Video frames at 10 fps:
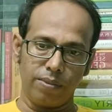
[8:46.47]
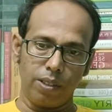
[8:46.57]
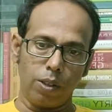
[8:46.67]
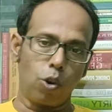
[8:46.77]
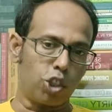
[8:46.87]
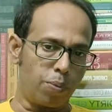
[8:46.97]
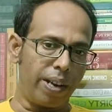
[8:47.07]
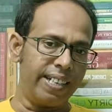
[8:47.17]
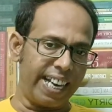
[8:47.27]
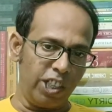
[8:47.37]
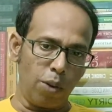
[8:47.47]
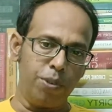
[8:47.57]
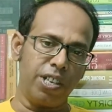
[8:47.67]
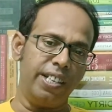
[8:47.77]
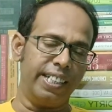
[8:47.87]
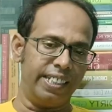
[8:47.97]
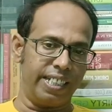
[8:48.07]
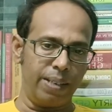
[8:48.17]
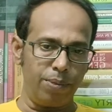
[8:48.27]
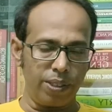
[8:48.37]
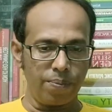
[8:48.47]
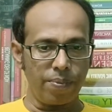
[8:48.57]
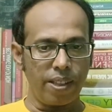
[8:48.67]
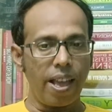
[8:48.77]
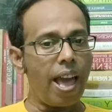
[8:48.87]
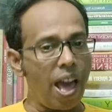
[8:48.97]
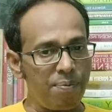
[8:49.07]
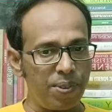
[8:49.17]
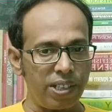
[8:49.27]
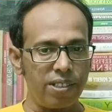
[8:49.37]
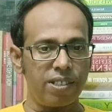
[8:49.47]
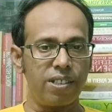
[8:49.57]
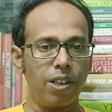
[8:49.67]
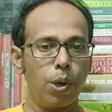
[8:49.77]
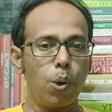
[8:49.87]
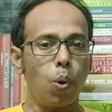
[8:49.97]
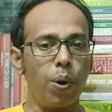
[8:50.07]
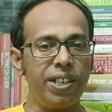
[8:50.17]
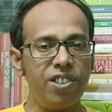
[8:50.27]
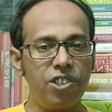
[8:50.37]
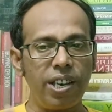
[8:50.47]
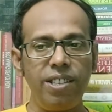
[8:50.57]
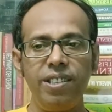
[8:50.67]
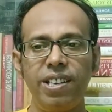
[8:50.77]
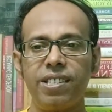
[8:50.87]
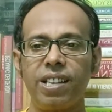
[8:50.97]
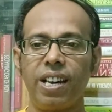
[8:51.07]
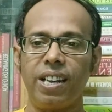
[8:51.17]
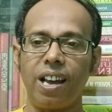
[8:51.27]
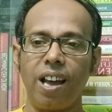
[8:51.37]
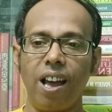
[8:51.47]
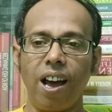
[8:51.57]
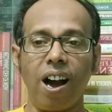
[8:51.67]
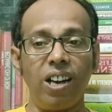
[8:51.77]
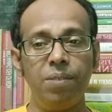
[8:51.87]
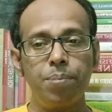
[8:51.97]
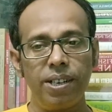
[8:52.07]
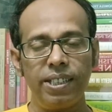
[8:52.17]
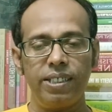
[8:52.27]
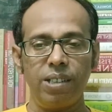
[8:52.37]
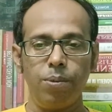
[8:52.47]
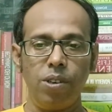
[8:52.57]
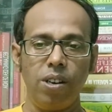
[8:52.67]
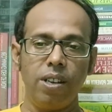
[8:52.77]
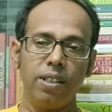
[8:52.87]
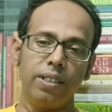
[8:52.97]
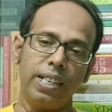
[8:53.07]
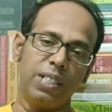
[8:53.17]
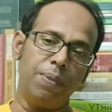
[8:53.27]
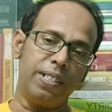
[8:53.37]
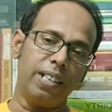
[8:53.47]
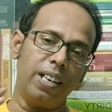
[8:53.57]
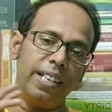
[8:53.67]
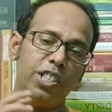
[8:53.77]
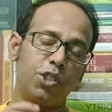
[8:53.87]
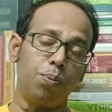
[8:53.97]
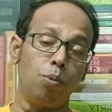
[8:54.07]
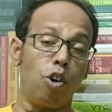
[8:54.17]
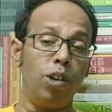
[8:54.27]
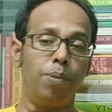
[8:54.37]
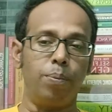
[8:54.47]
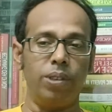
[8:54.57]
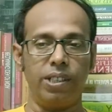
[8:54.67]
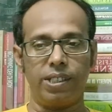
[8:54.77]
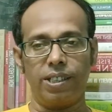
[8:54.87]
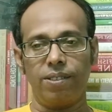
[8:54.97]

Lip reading: caused by random genetic drift happens when changes are unpredictable, especially in small population.